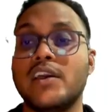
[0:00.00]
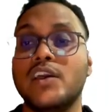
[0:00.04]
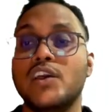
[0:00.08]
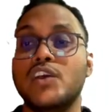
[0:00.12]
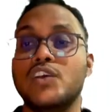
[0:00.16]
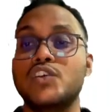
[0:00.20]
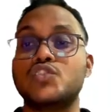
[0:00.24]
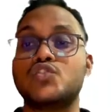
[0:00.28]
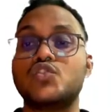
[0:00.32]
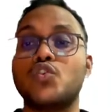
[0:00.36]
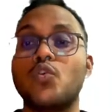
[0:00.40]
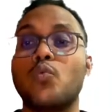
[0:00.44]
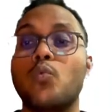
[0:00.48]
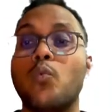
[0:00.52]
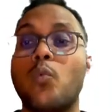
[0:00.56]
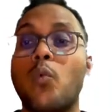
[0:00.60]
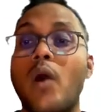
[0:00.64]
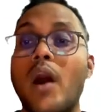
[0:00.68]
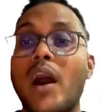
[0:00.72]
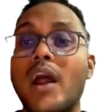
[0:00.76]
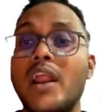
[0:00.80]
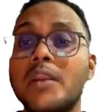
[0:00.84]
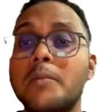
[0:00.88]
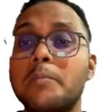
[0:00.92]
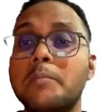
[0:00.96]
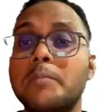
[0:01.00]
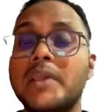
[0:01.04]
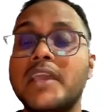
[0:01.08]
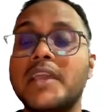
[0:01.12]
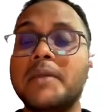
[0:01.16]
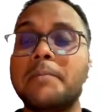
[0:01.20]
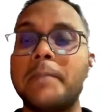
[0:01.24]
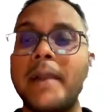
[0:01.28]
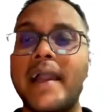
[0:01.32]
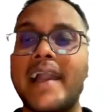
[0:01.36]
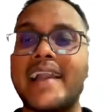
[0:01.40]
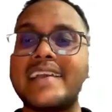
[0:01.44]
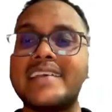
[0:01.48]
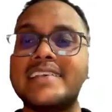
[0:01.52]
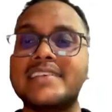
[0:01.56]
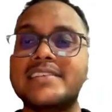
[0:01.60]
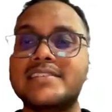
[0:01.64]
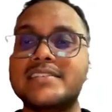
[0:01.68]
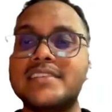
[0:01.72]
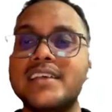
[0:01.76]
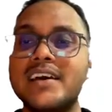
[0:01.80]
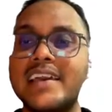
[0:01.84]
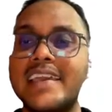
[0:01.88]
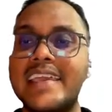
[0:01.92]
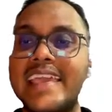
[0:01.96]
So one big bag is
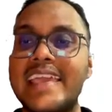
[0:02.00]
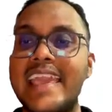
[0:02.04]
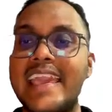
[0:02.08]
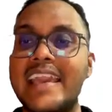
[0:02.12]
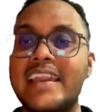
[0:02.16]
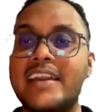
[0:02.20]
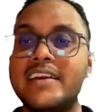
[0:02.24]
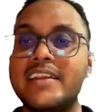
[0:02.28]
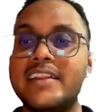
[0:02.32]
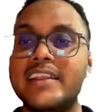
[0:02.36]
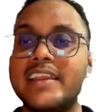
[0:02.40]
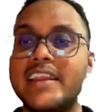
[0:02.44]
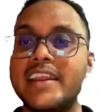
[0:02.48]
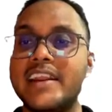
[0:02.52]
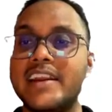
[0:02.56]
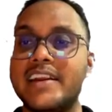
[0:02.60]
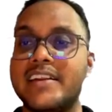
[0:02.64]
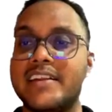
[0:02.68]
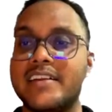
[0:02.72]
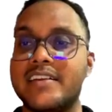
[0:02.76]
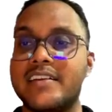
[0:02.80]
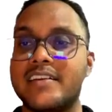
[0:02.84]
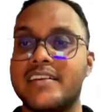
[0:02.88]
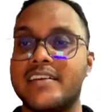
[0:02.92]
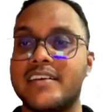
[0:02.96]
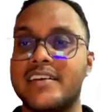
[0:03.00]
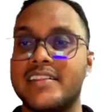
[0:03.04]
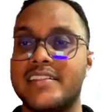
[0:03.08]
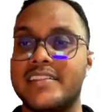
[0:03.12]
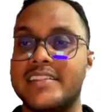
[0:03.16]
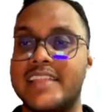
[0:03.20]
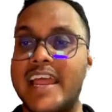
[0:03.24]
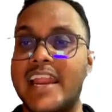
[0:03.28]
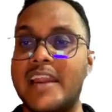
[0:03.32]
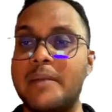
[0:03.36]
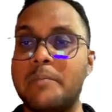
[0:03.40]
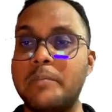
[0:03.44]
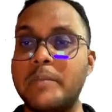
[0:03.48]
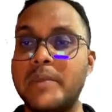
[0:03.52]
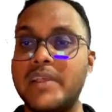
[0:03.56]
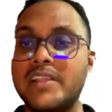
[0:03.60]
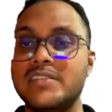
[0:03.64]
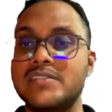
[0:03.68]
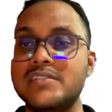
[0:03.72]
the aggregator. That means